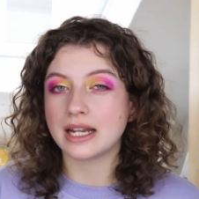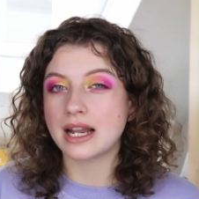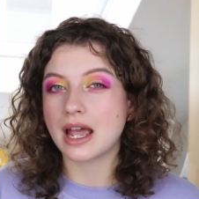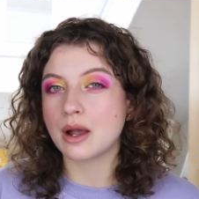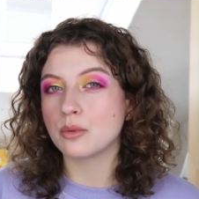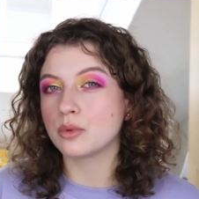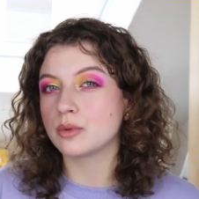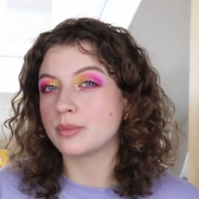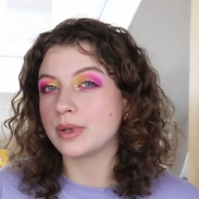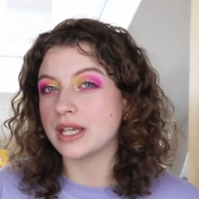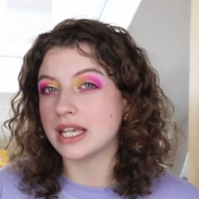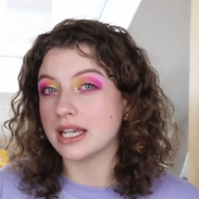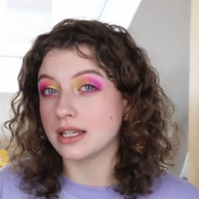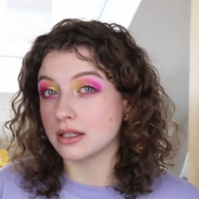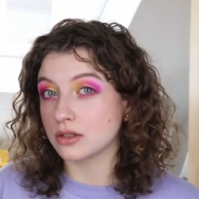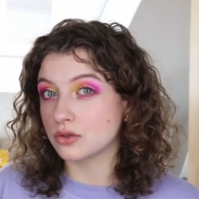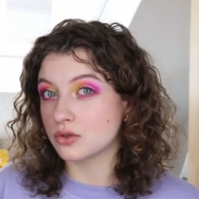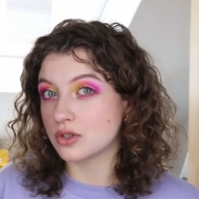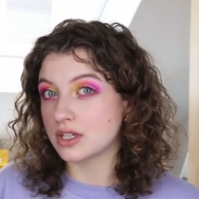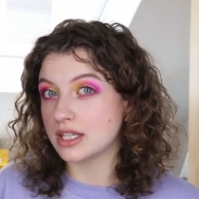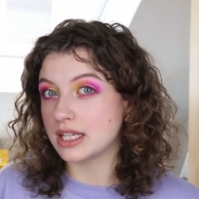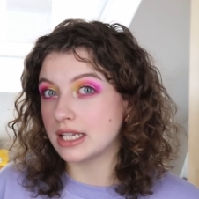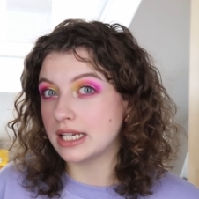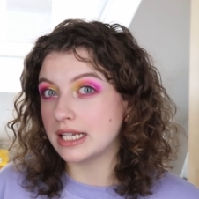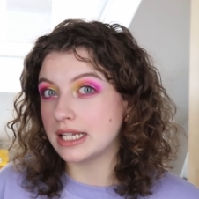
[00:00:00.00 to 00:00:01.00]
that I would be
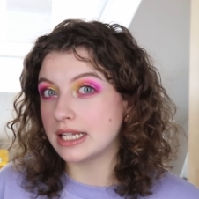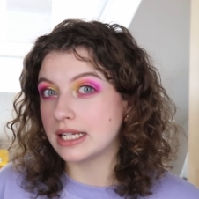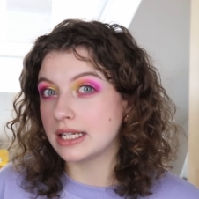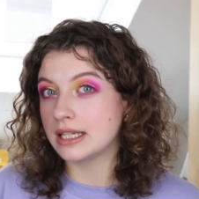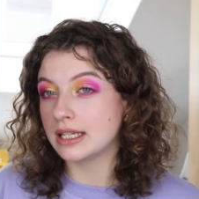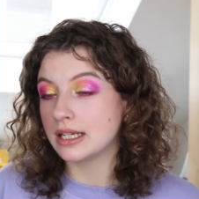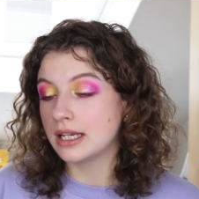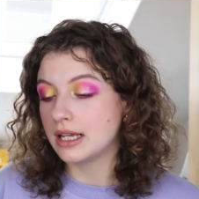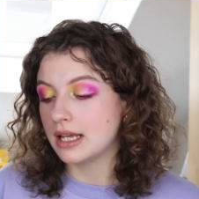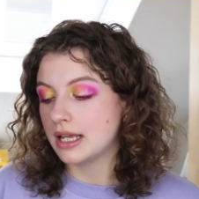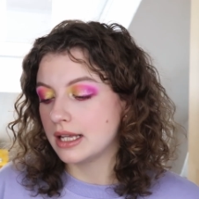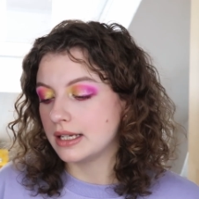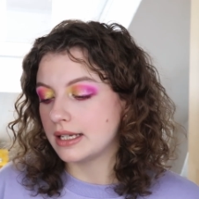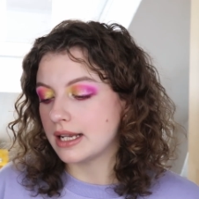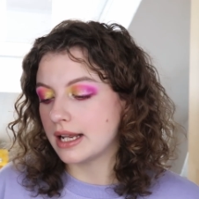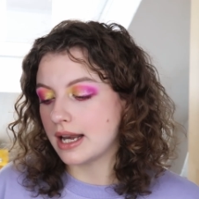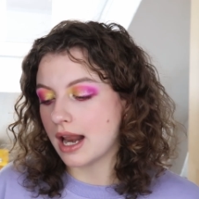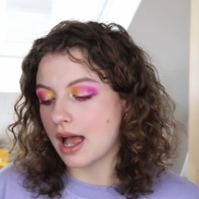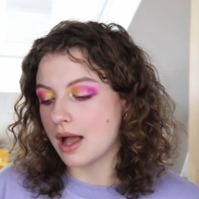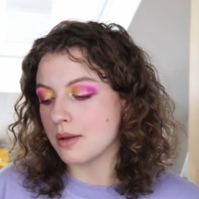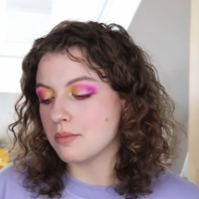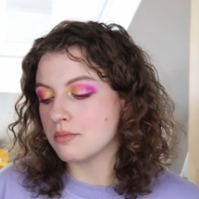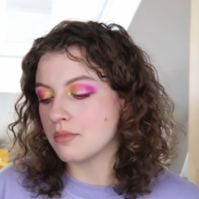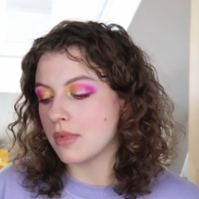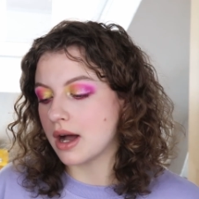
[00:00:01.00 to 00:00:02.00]
interested in, then
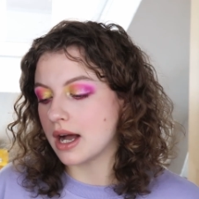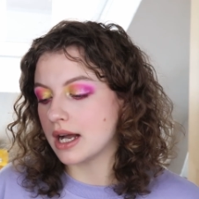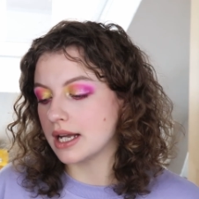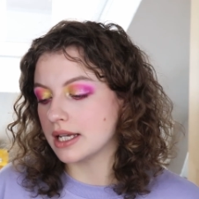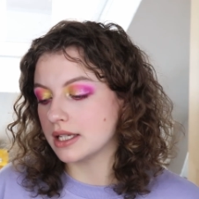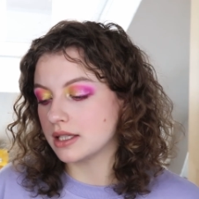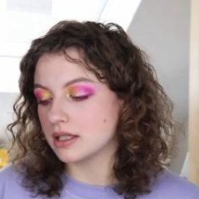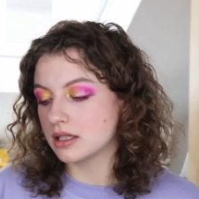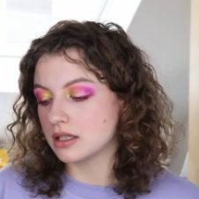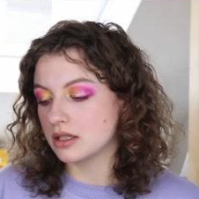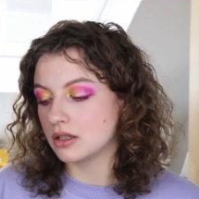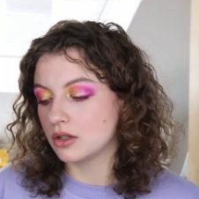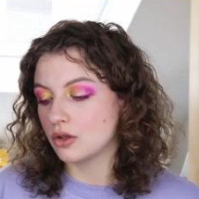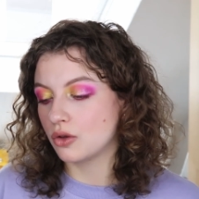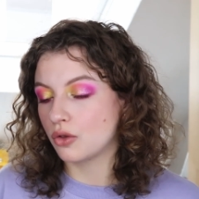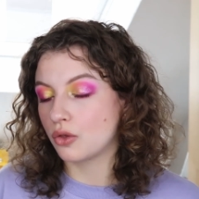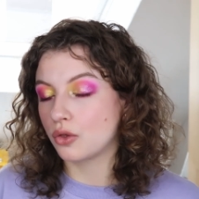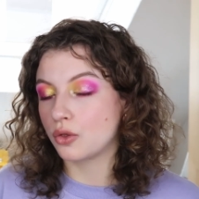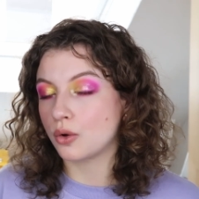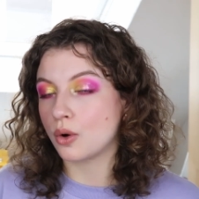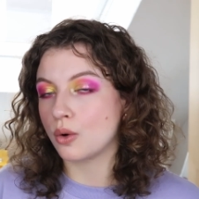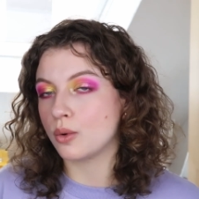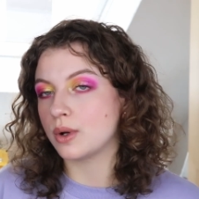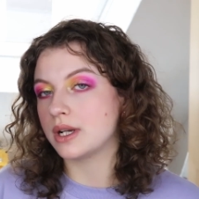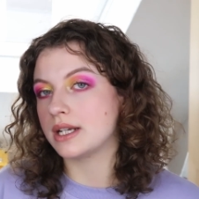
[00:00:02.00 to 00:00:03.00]
I might
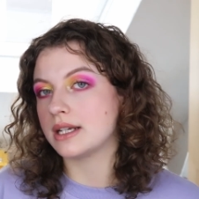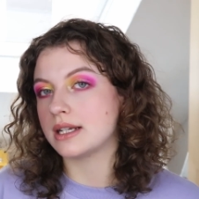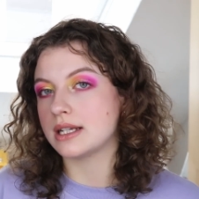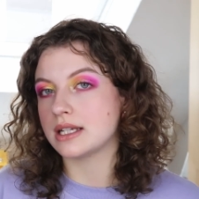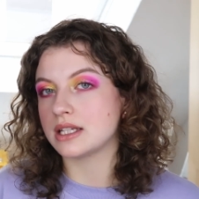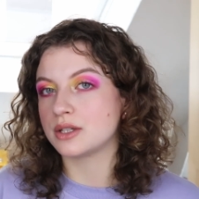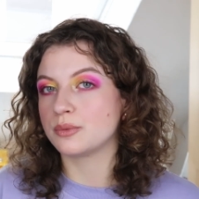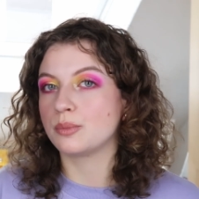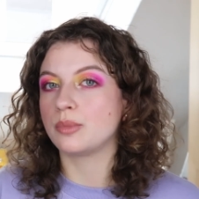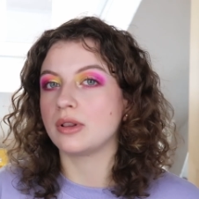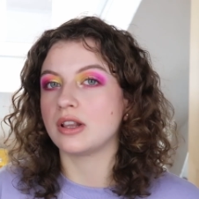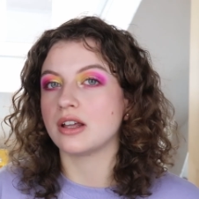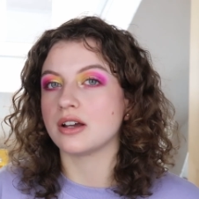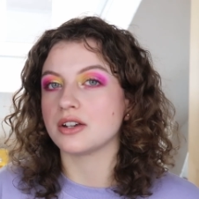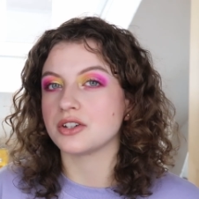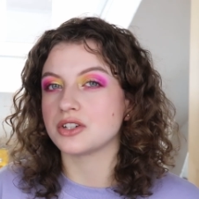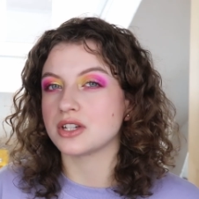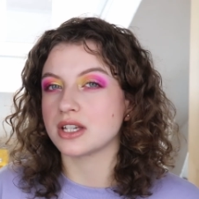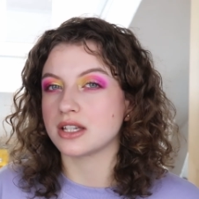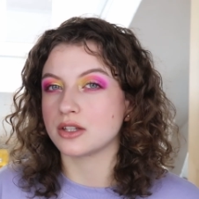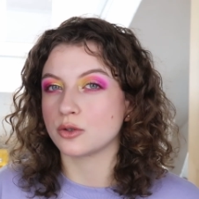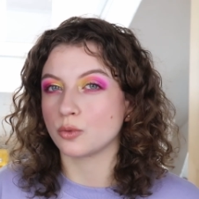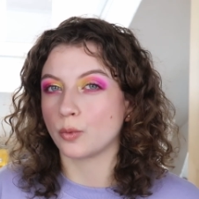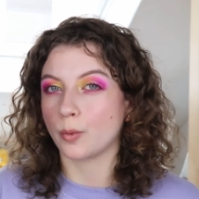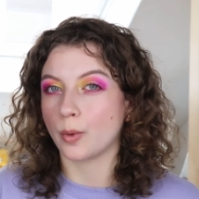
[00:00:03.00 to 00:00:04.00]
throw in this blush
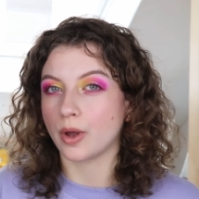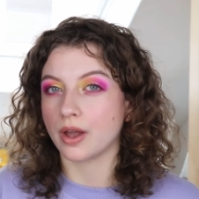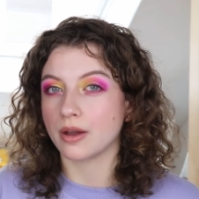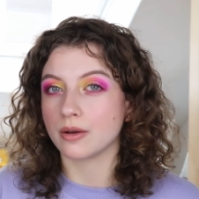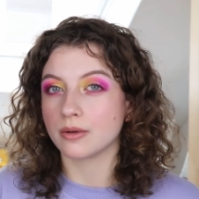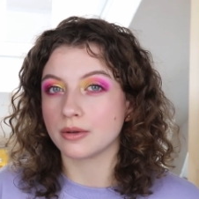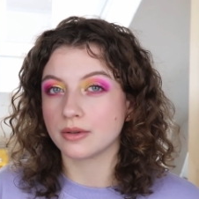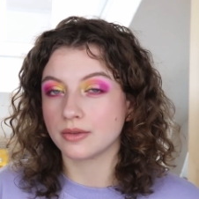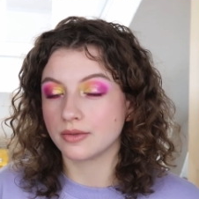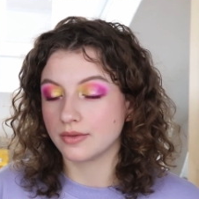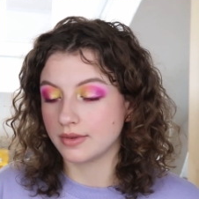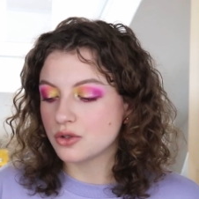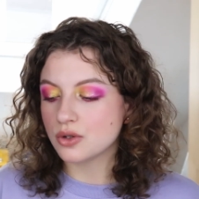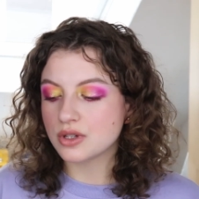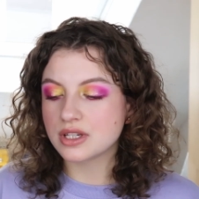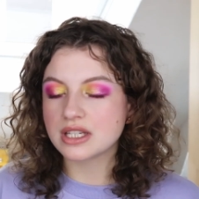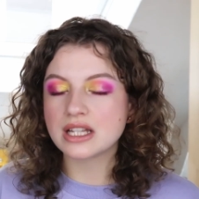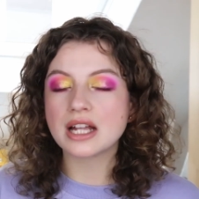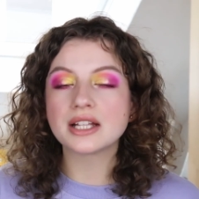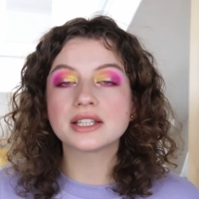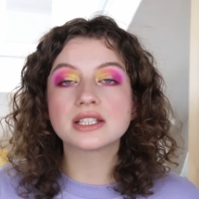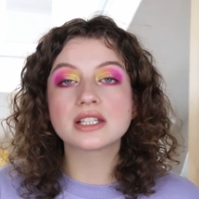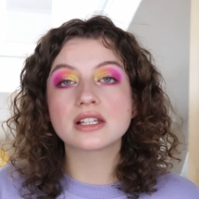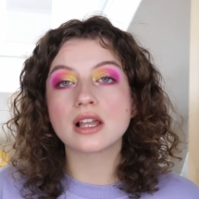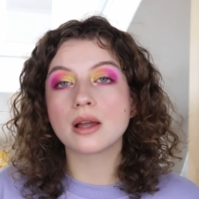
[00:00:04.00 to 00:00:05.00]
as well. So it's
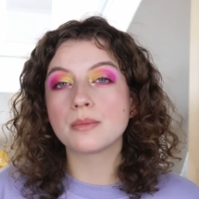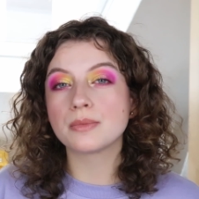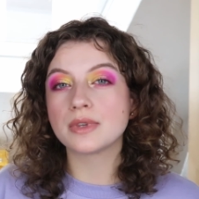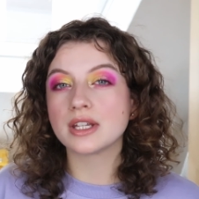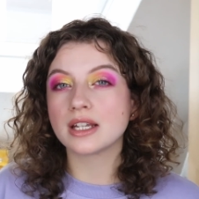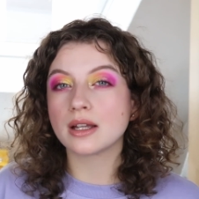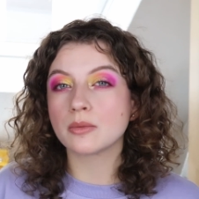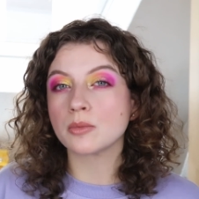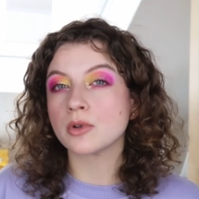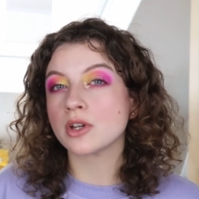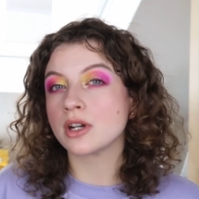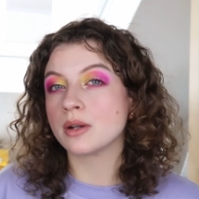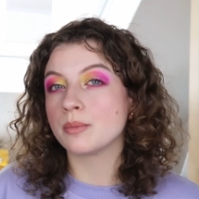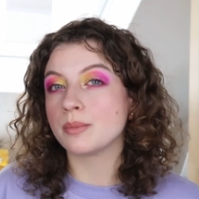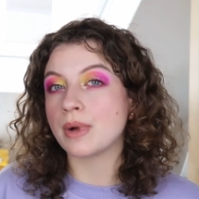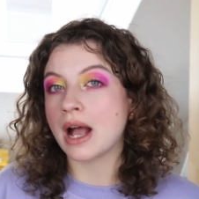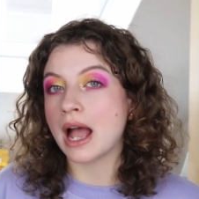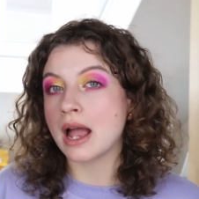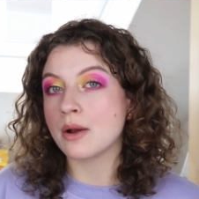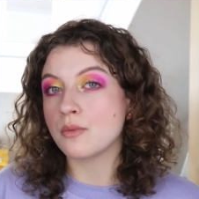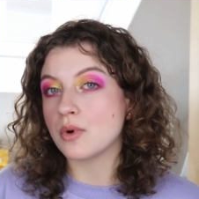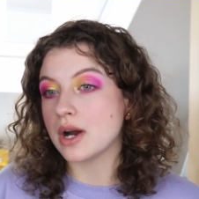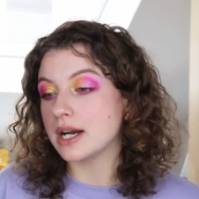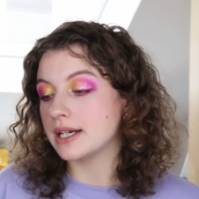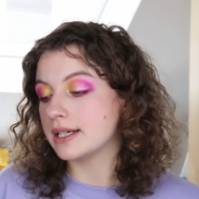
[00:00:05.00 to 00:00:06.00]
not something I'm gonna
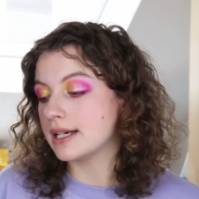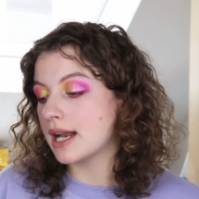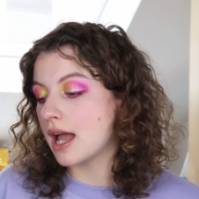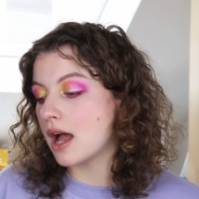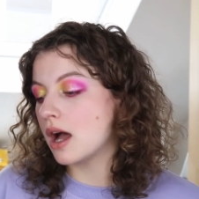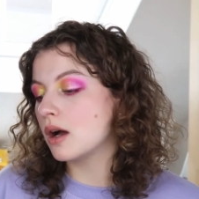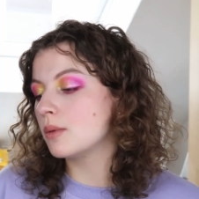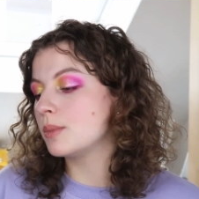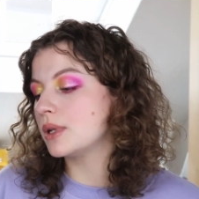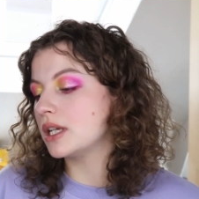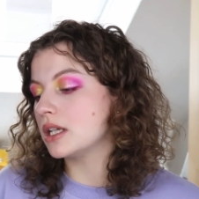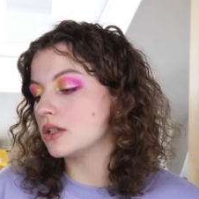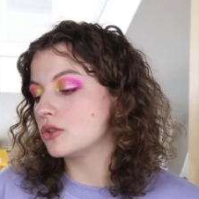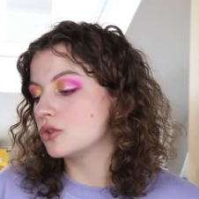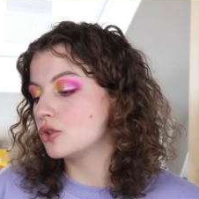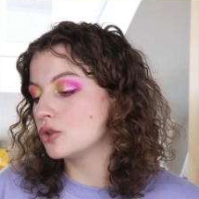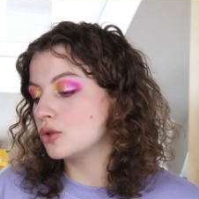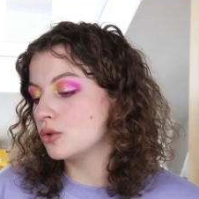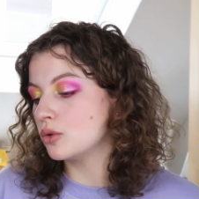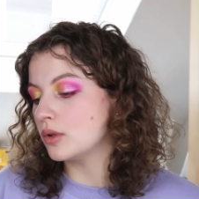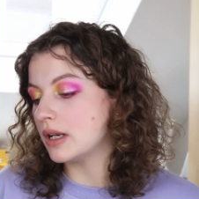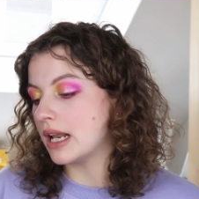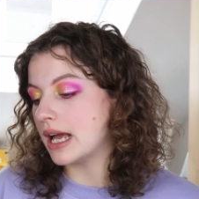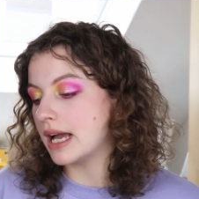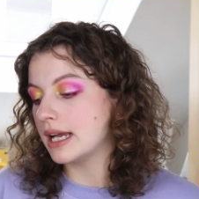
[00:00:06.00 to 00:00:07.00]
buy right now, but I
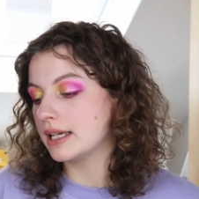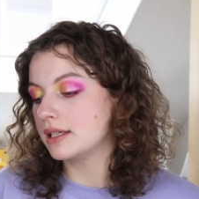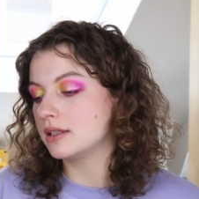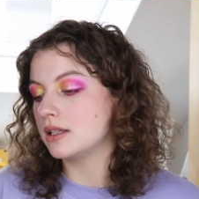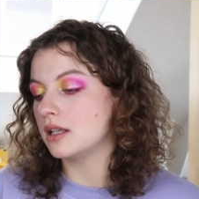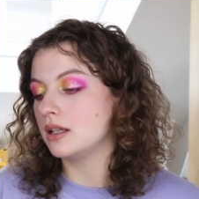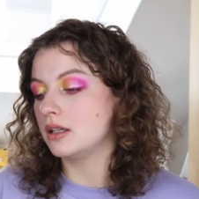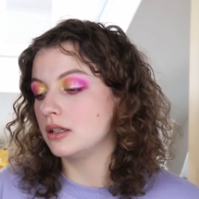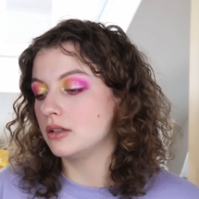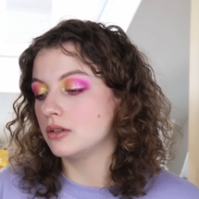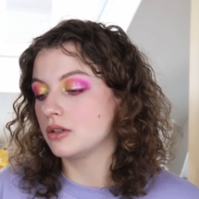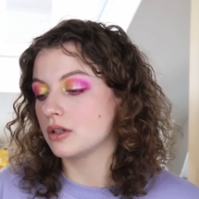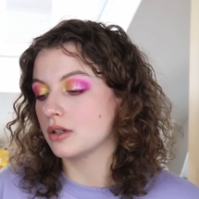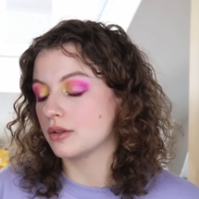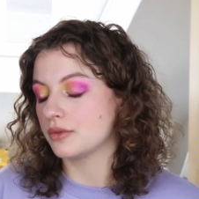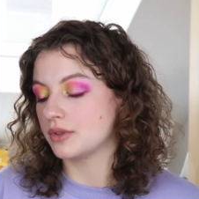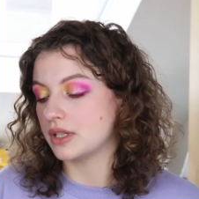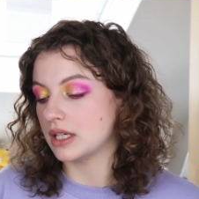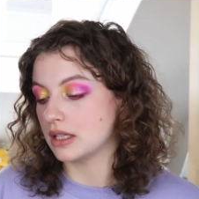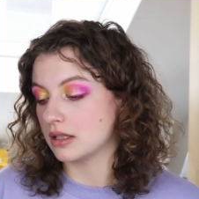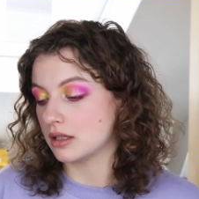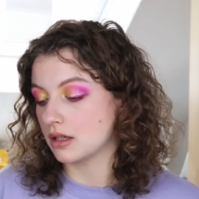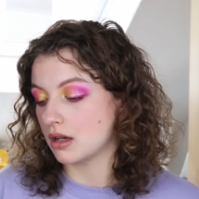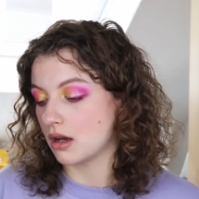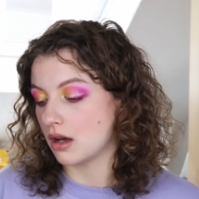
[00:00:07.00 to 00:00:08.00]
do like the look of
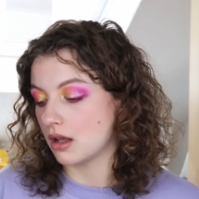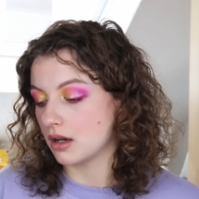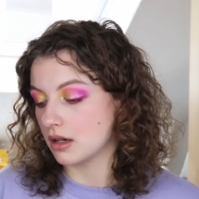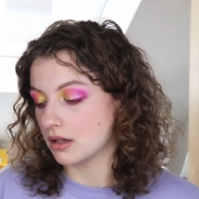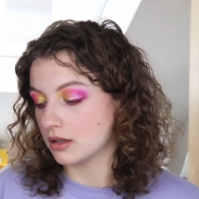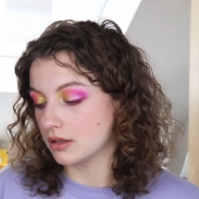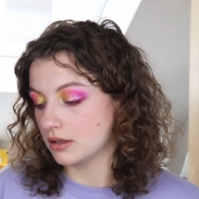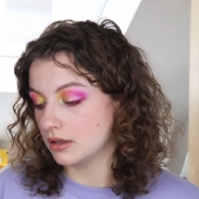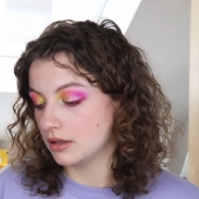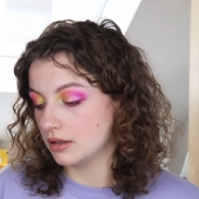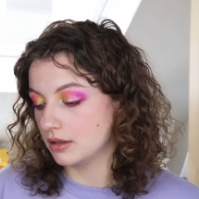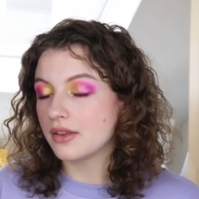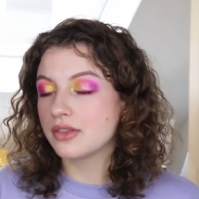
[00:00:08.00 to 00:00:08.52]
that color.